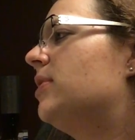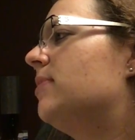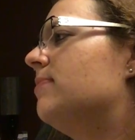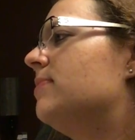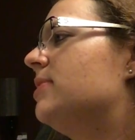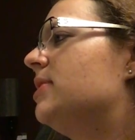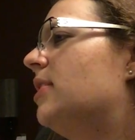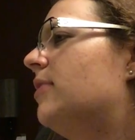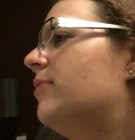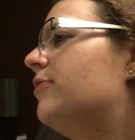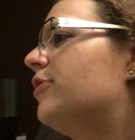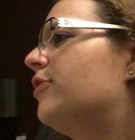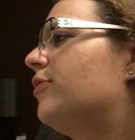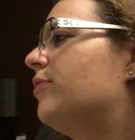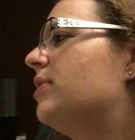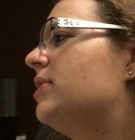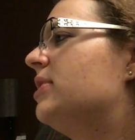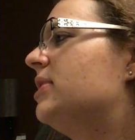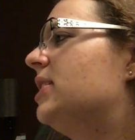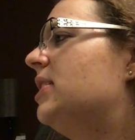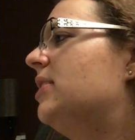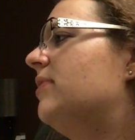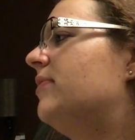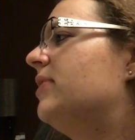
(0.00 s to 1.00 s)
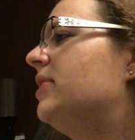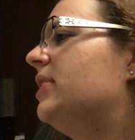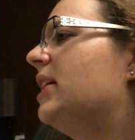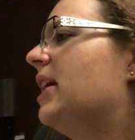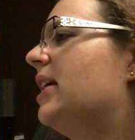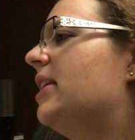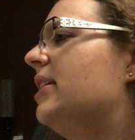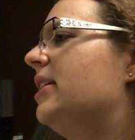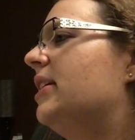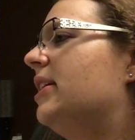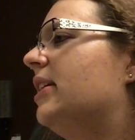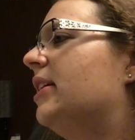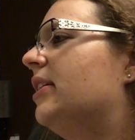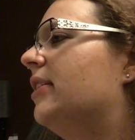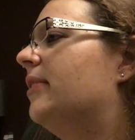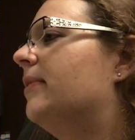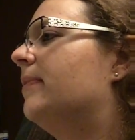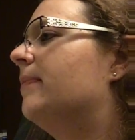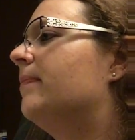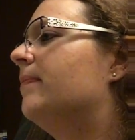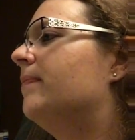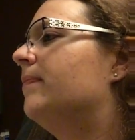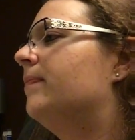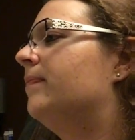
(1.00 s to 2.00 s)
themselves at risk even getting here.
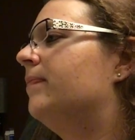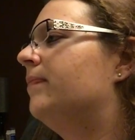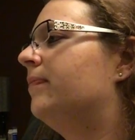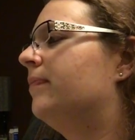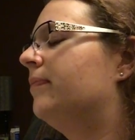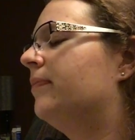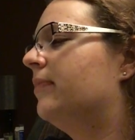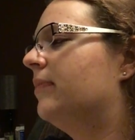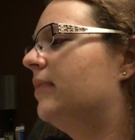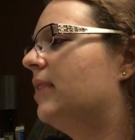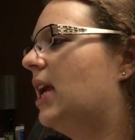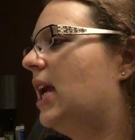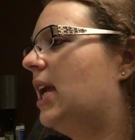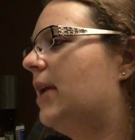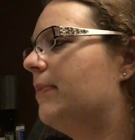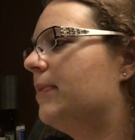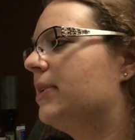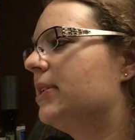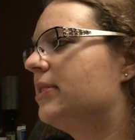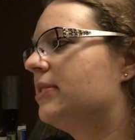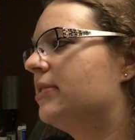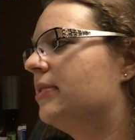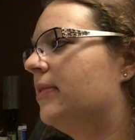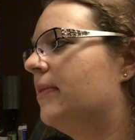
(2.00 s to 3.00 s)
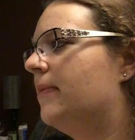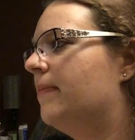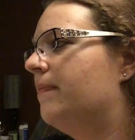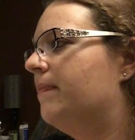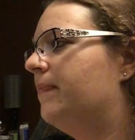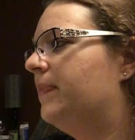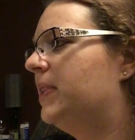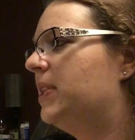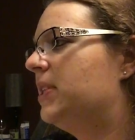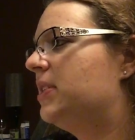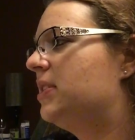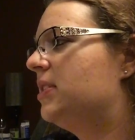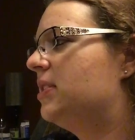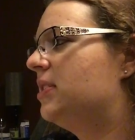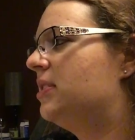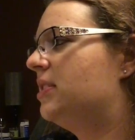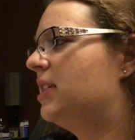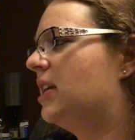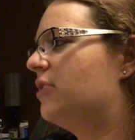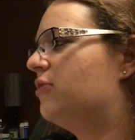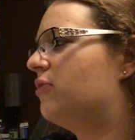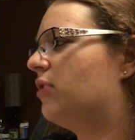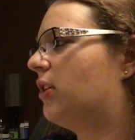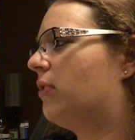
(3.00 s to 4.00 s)
Amos. This is
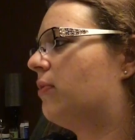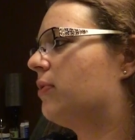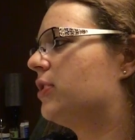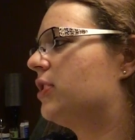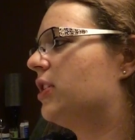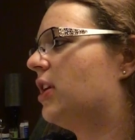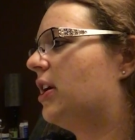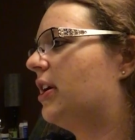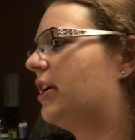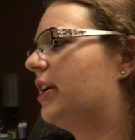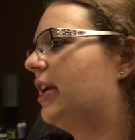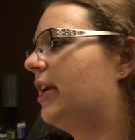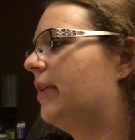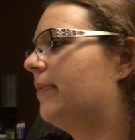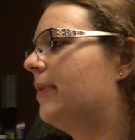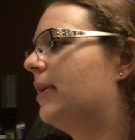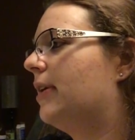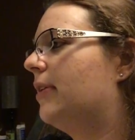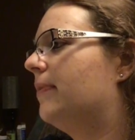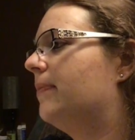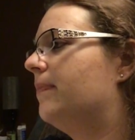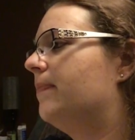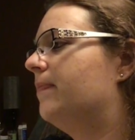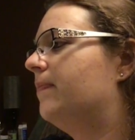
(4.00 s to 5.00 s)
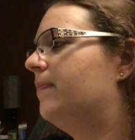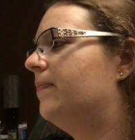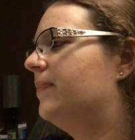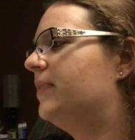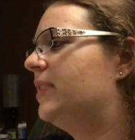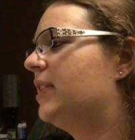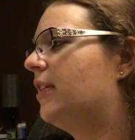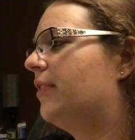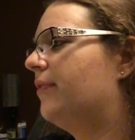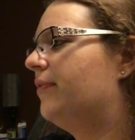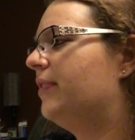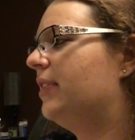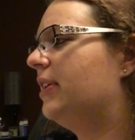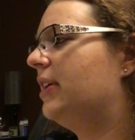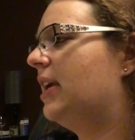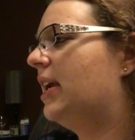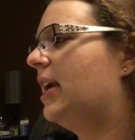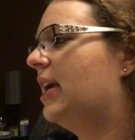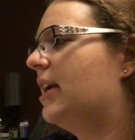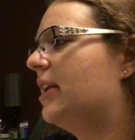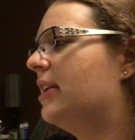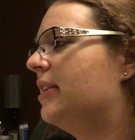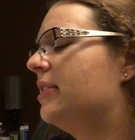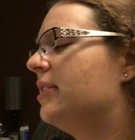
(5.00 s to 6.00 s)
Cedric we're talking about. Delphi.
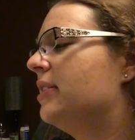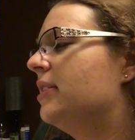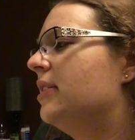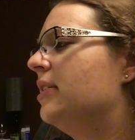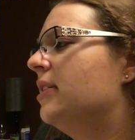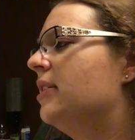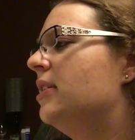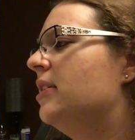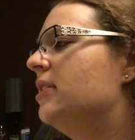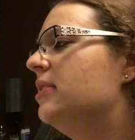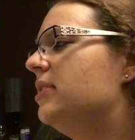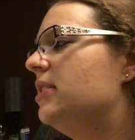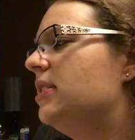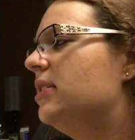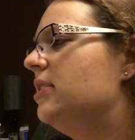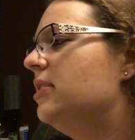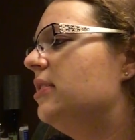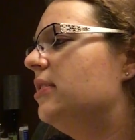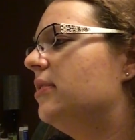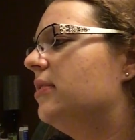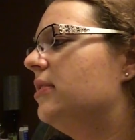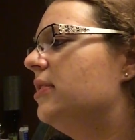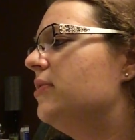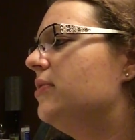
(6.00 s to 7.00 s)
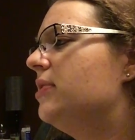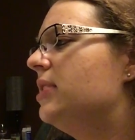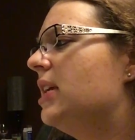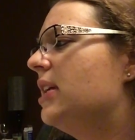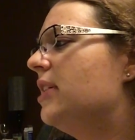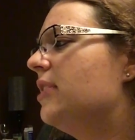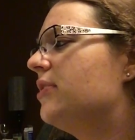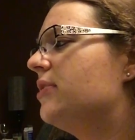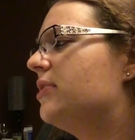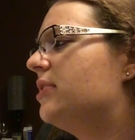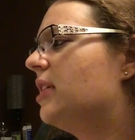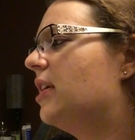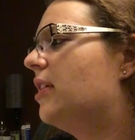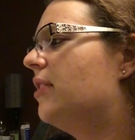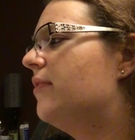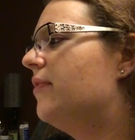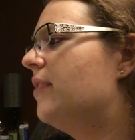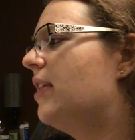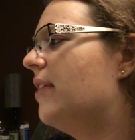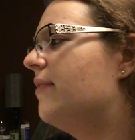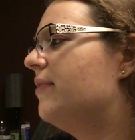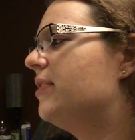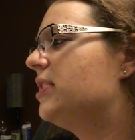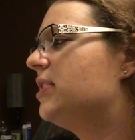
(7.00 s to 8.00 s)
And didn't you say yourself
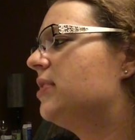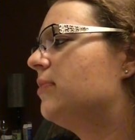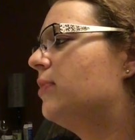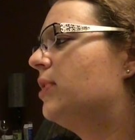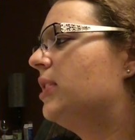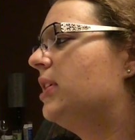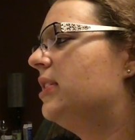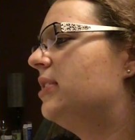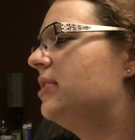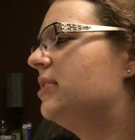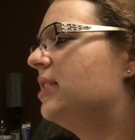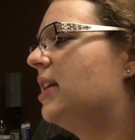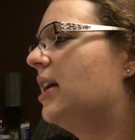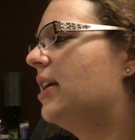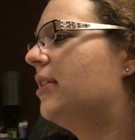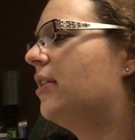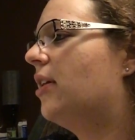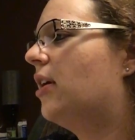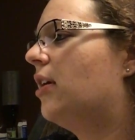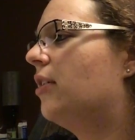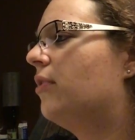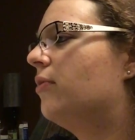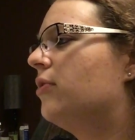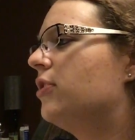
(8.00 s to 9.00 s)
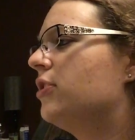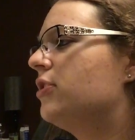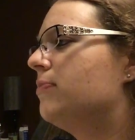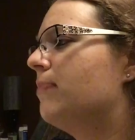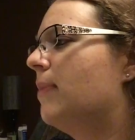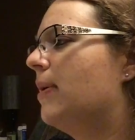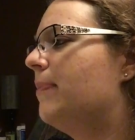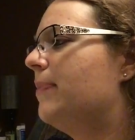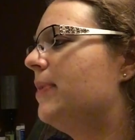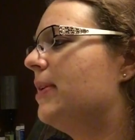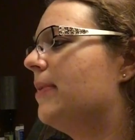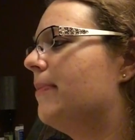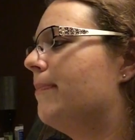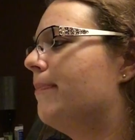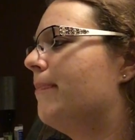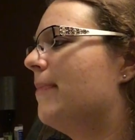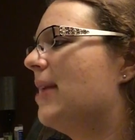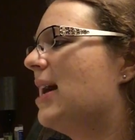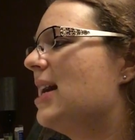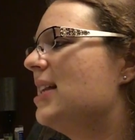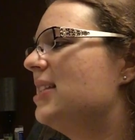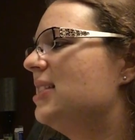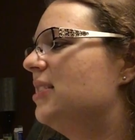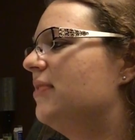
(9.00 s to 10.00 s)
having someone inside Hogwarts might be a
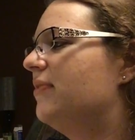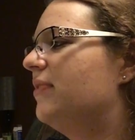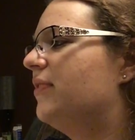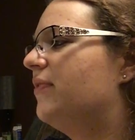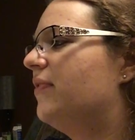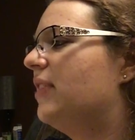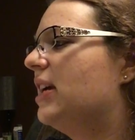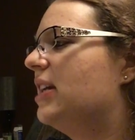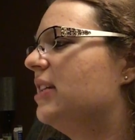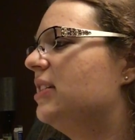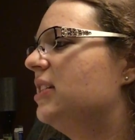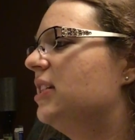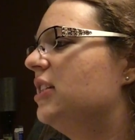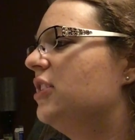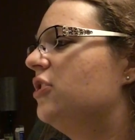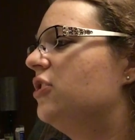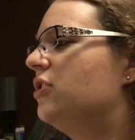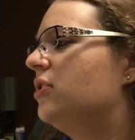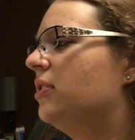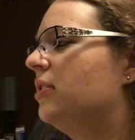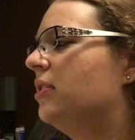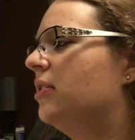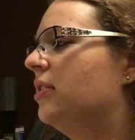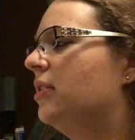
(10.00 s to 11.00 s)
massive advantage?